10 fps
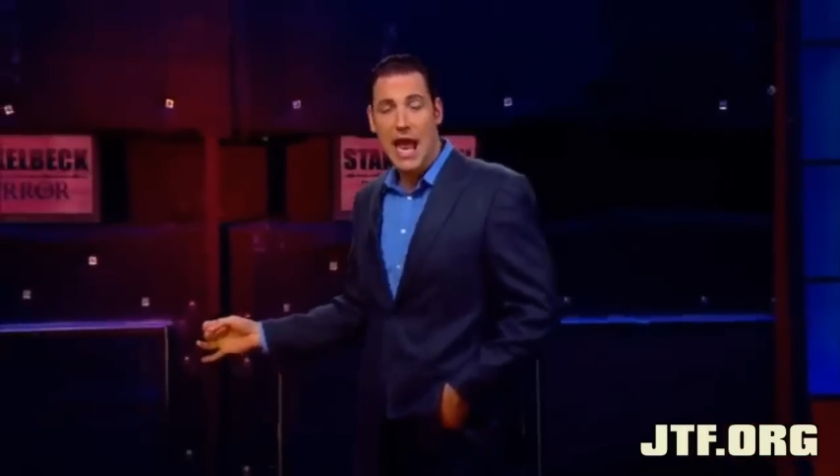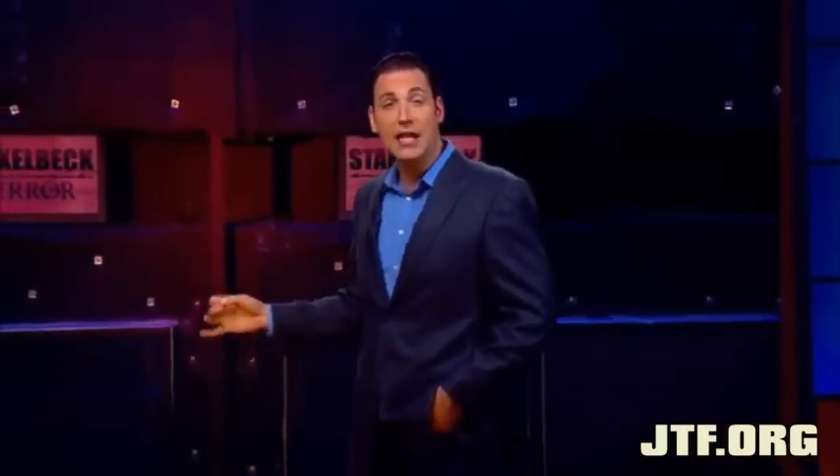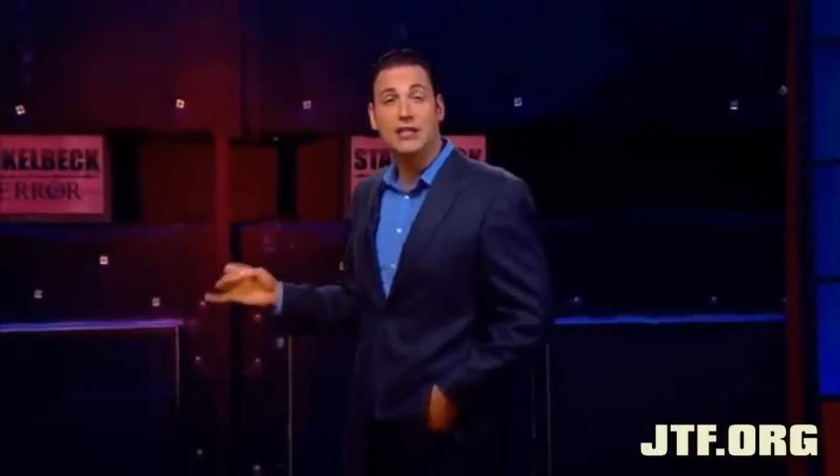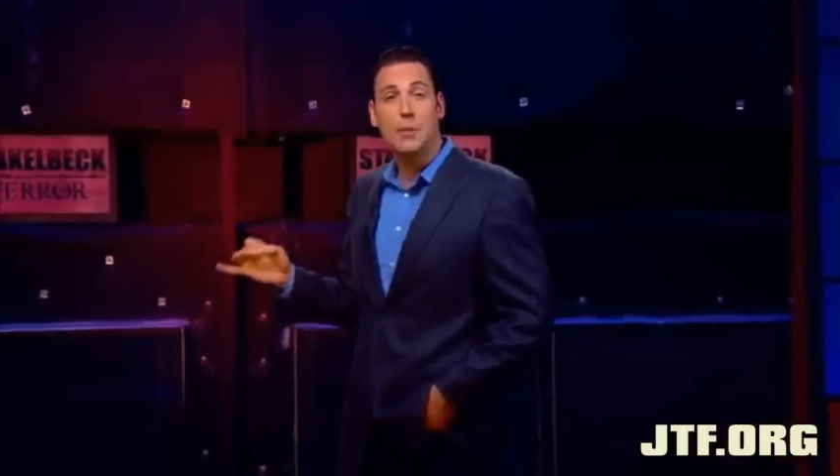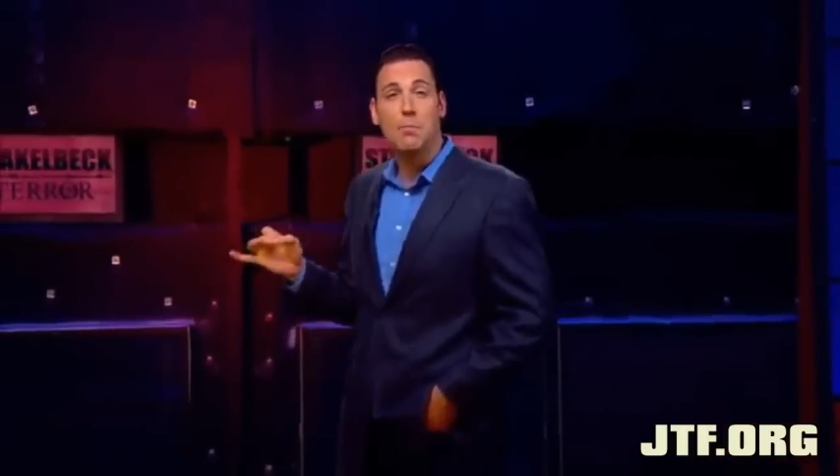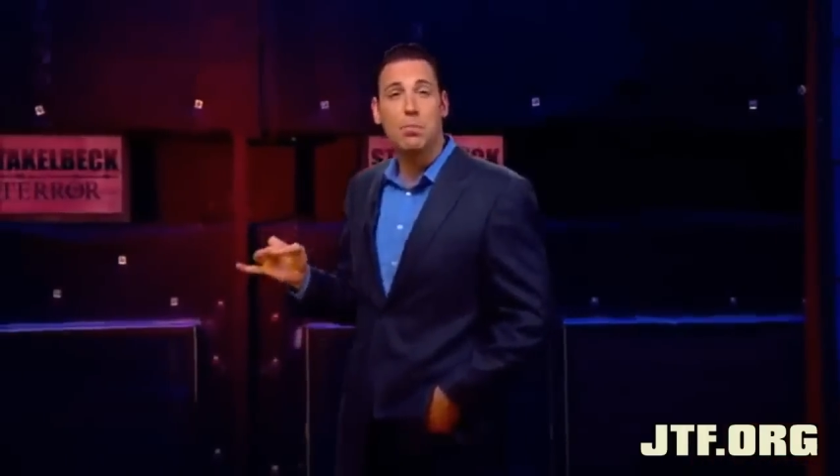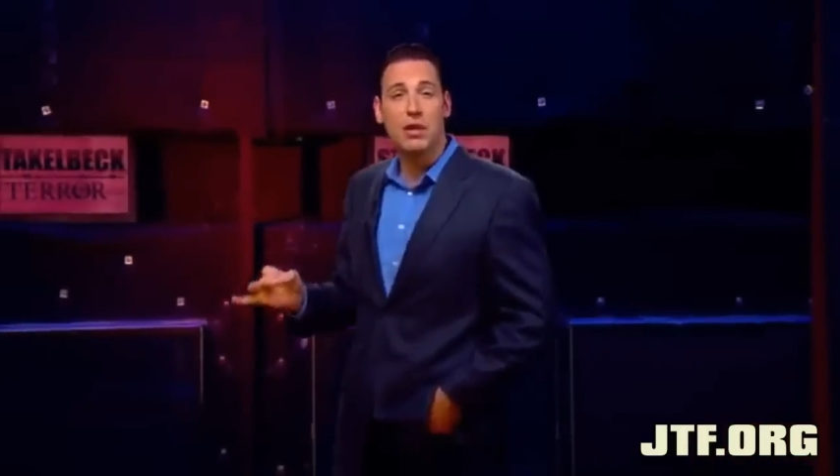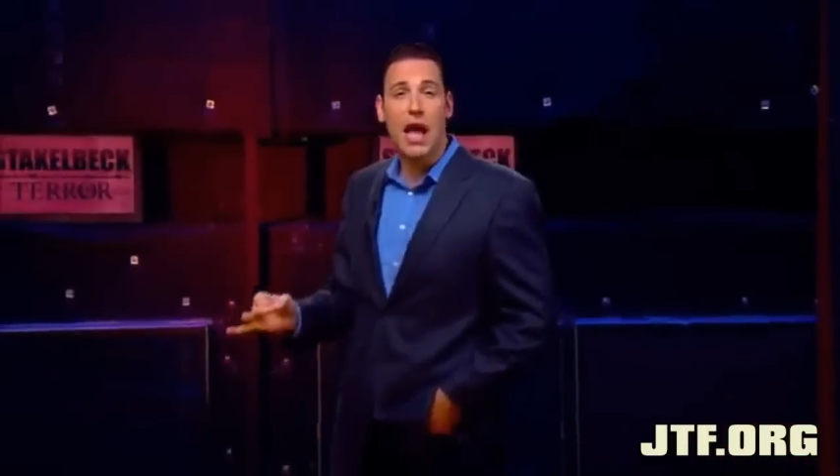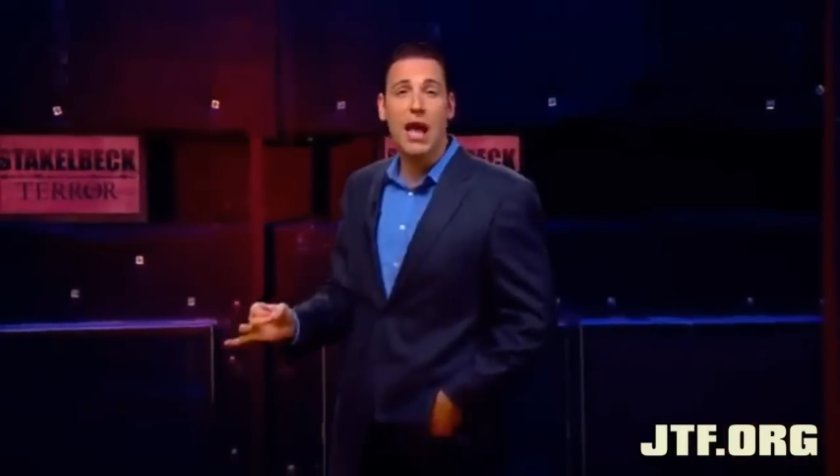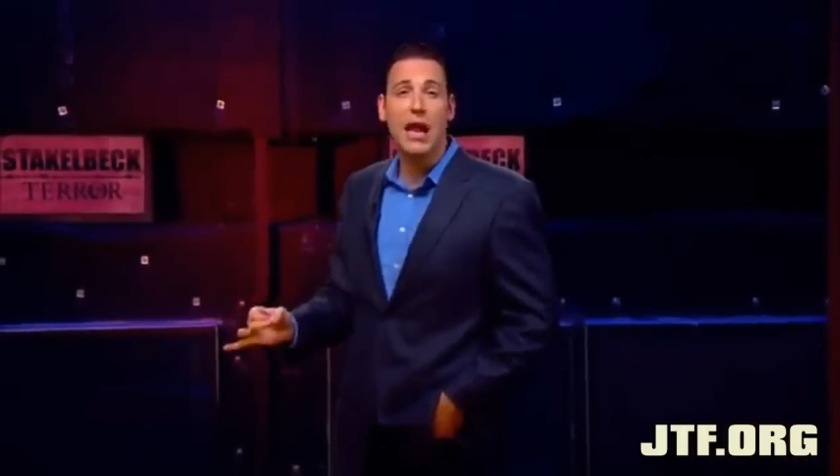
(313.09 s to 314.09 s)
and to
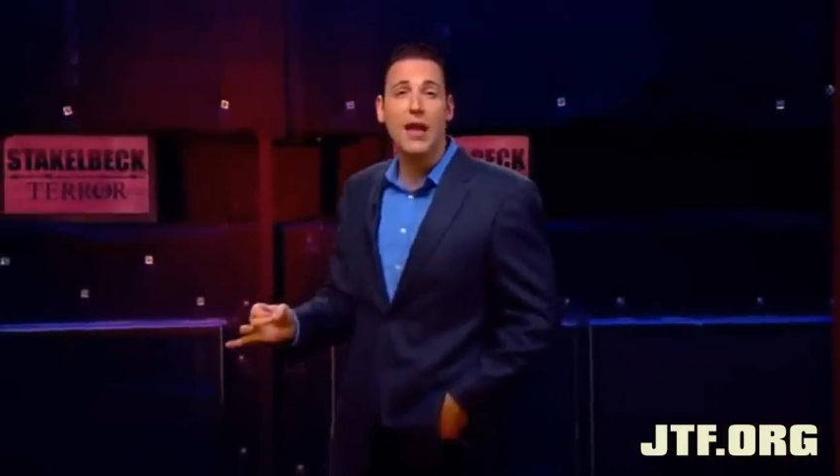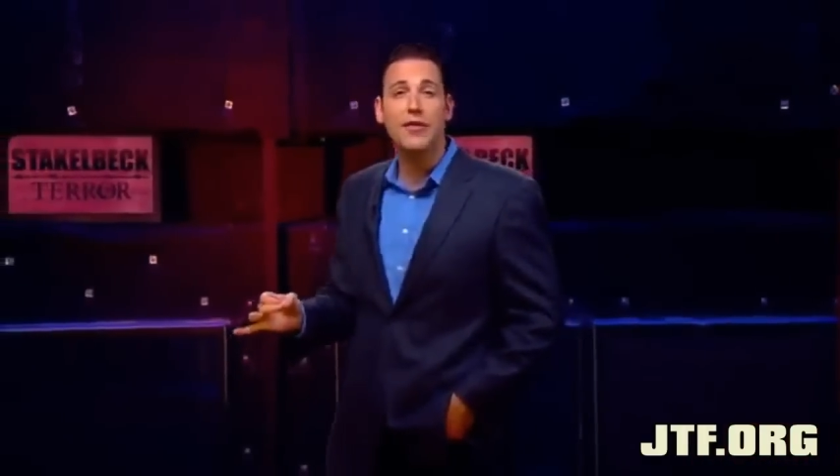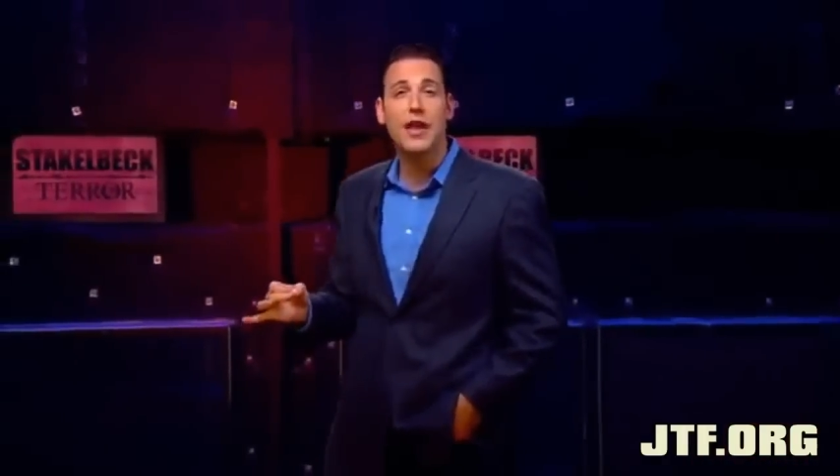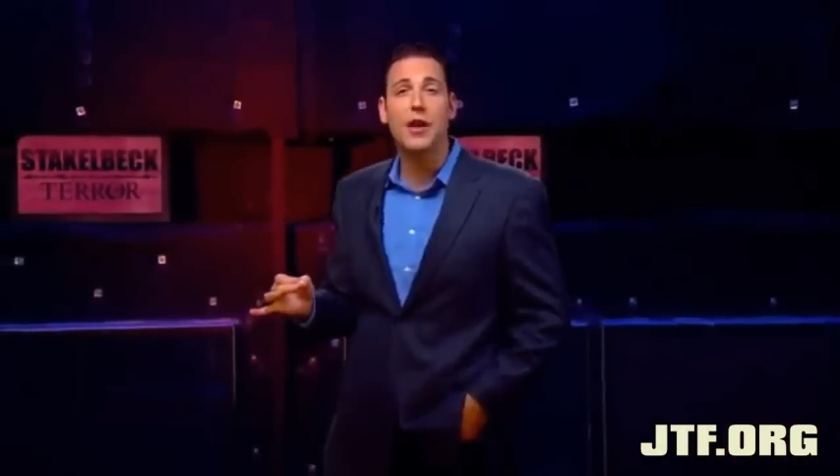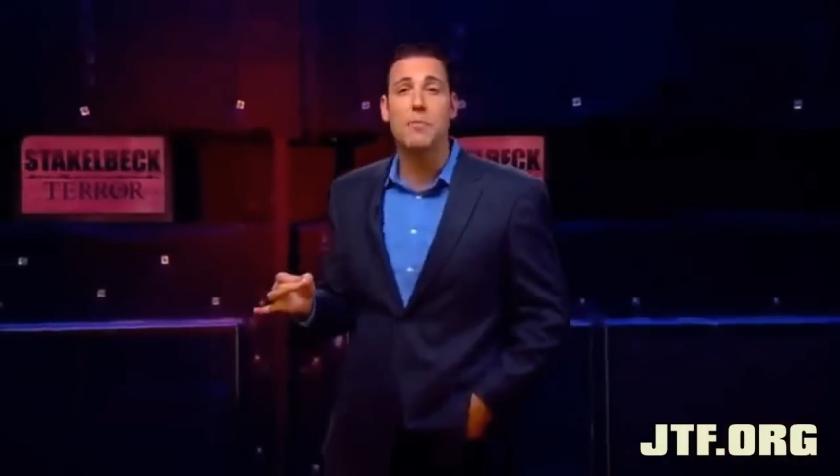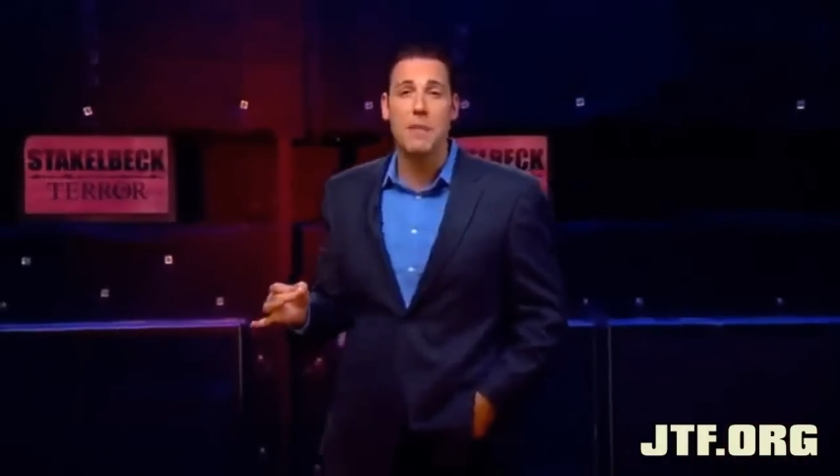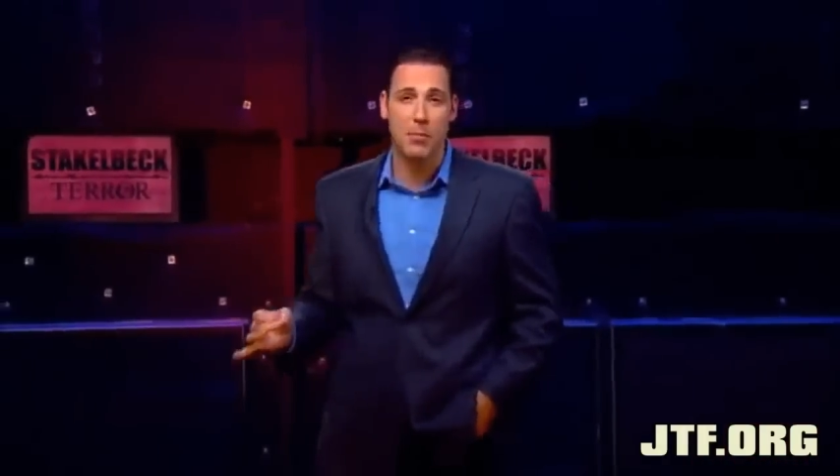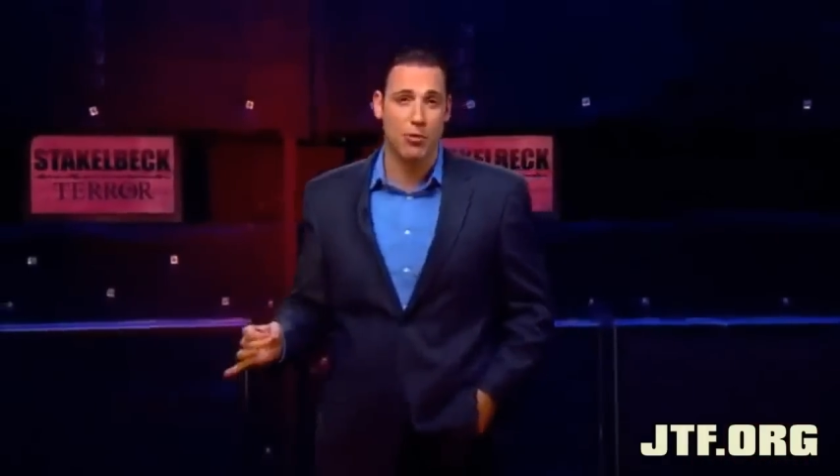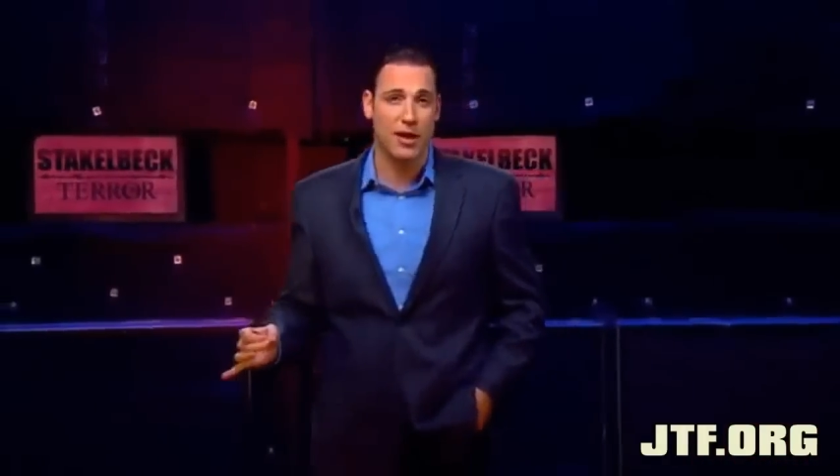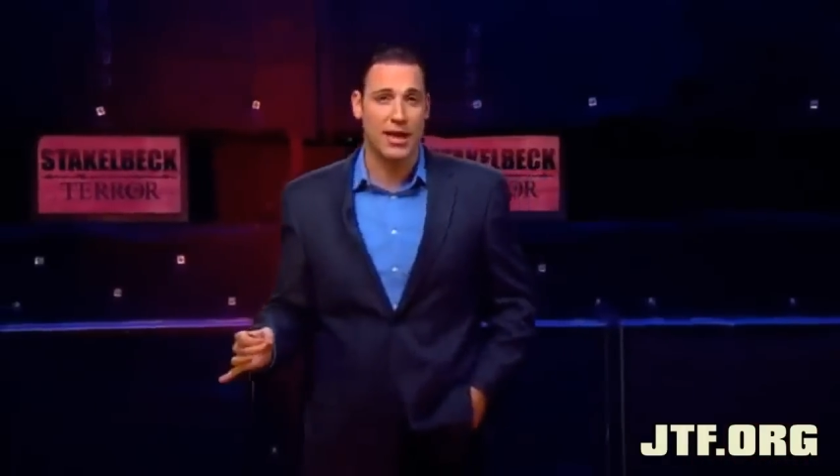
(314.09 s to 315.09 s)
blot out their
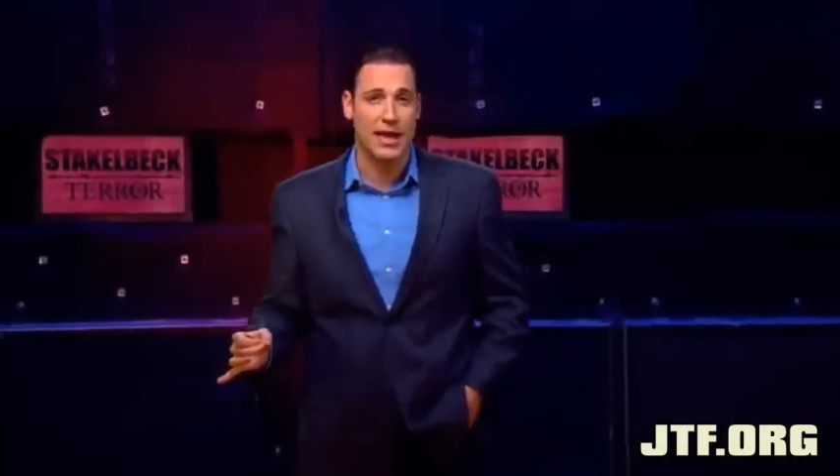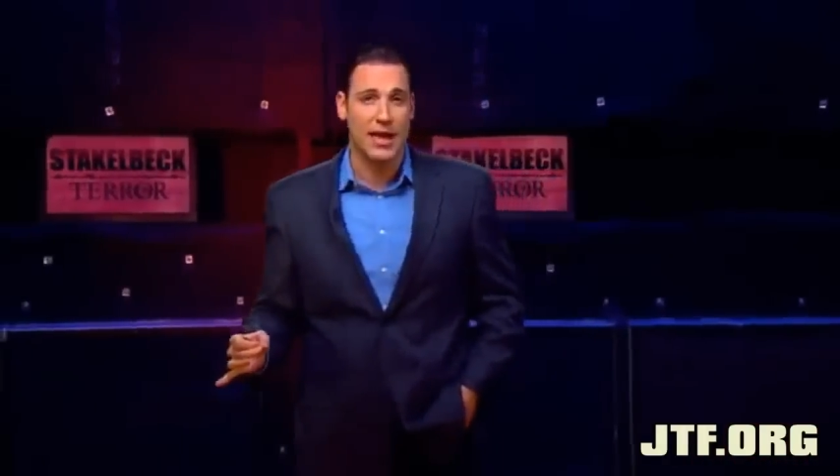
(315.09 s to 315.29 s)
memory,